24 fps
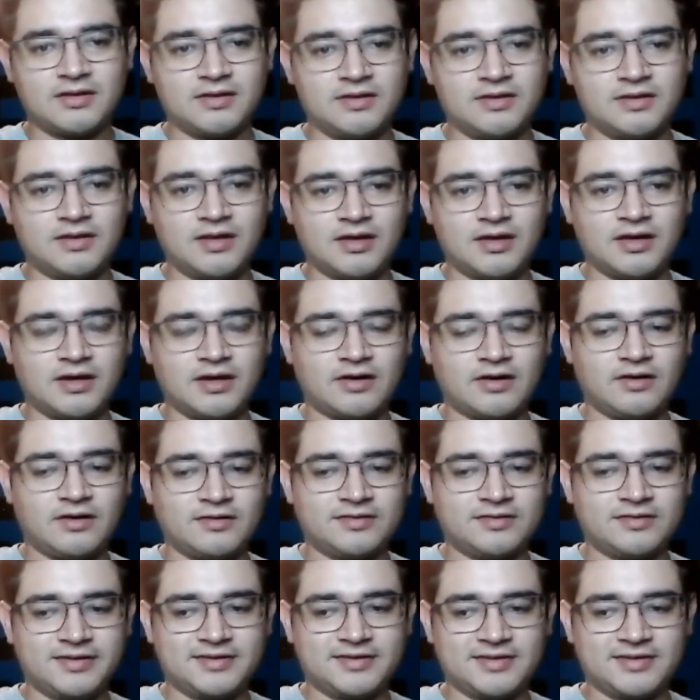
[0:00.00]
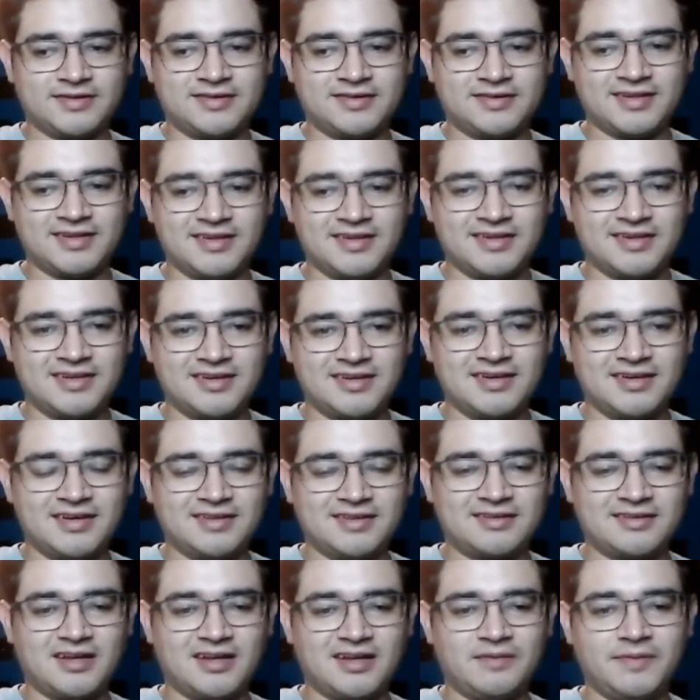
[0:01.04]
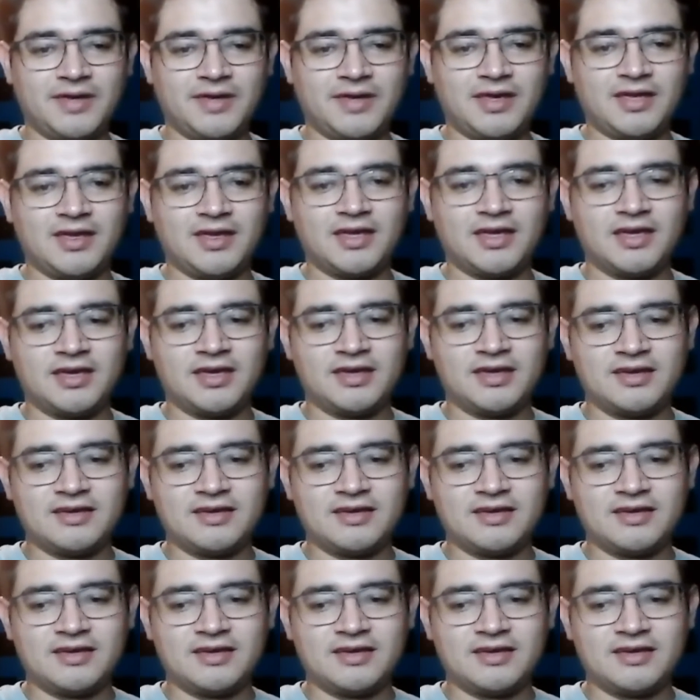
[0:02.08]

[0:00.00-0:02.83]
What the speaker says: the consistency. It's gonna be